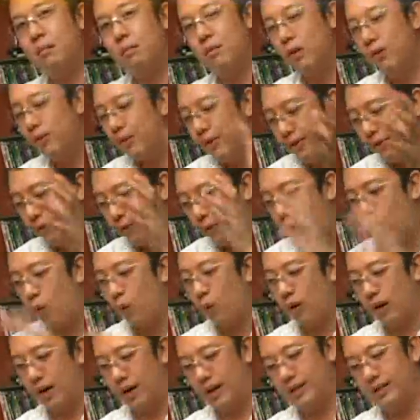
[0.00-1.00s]
moving
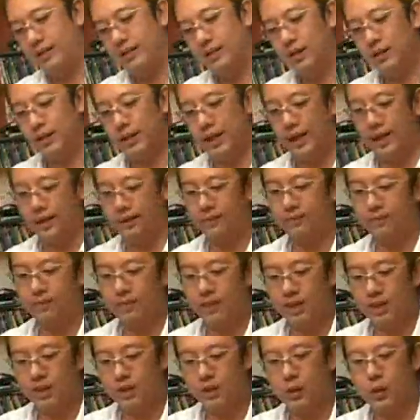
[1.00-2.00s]
forward, okay,
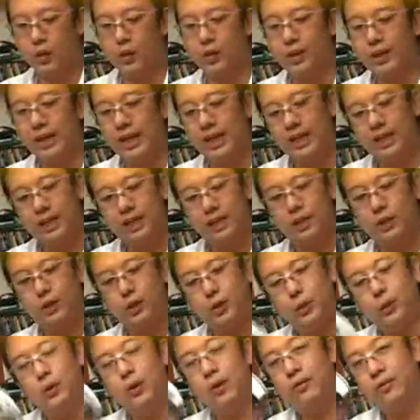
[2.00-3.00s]
so you need
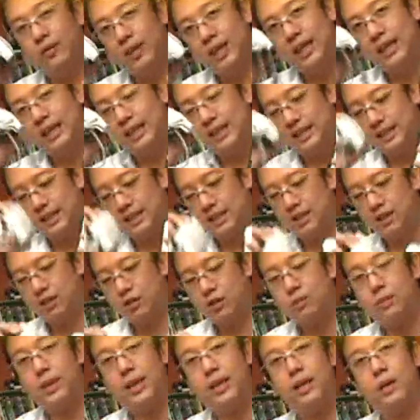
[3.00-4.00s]
two of these
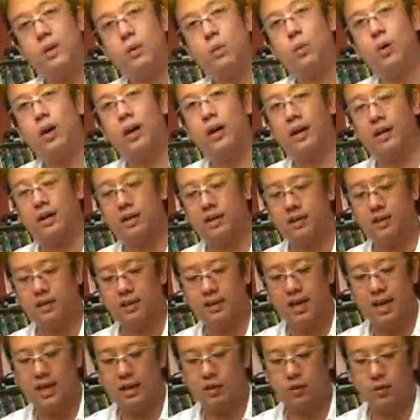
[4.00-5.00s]
to make it work,
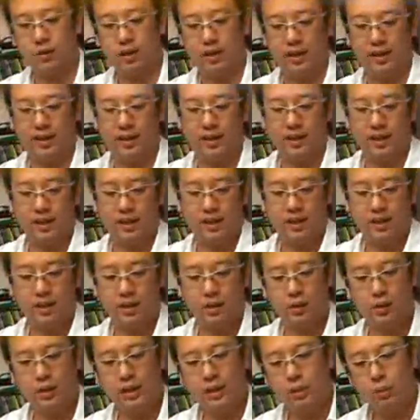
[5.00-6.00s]
actually.
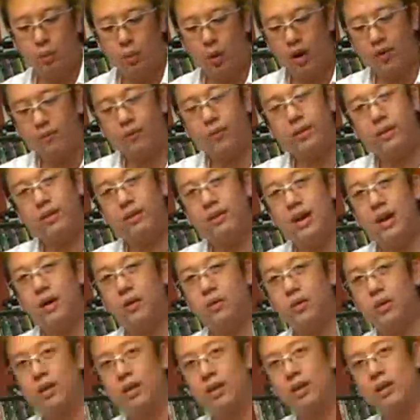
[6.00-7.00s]
You need one for the
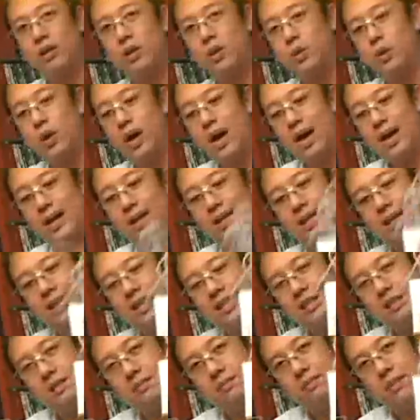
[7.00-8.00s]
router to act
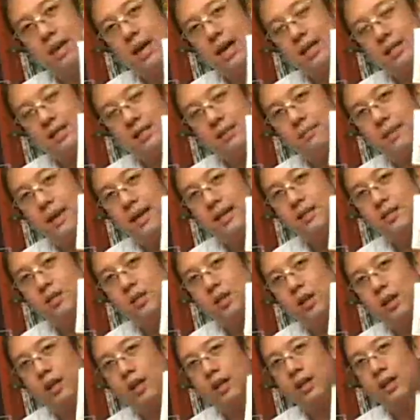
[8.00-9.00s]
as the
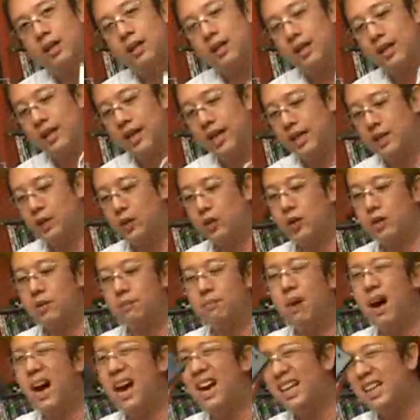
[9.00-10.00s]
master, and you
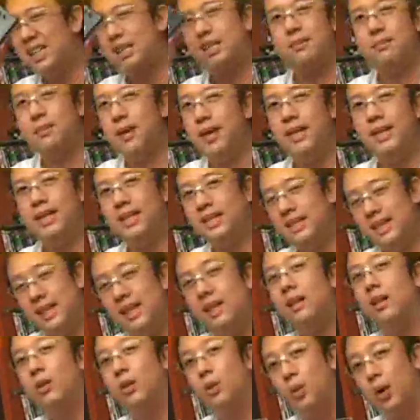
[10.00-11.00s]
can buy as many
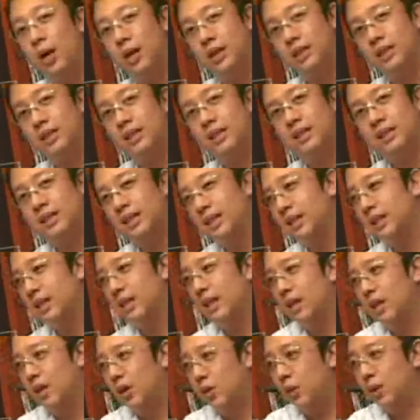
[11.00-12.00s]
single ones,
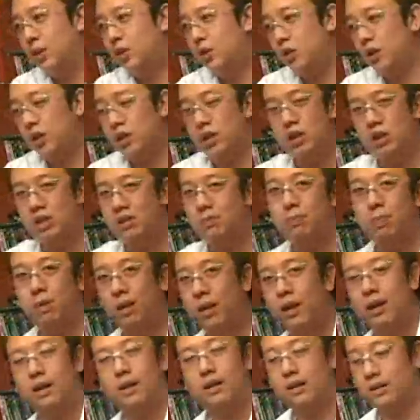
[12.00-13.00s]
which you can just
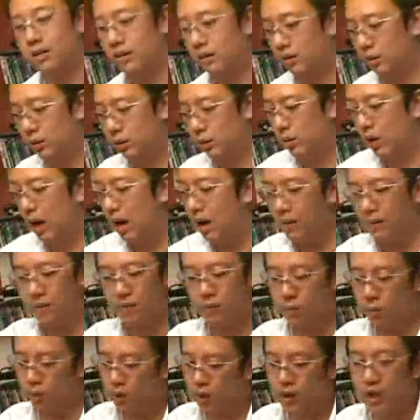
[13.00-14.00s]
plug to how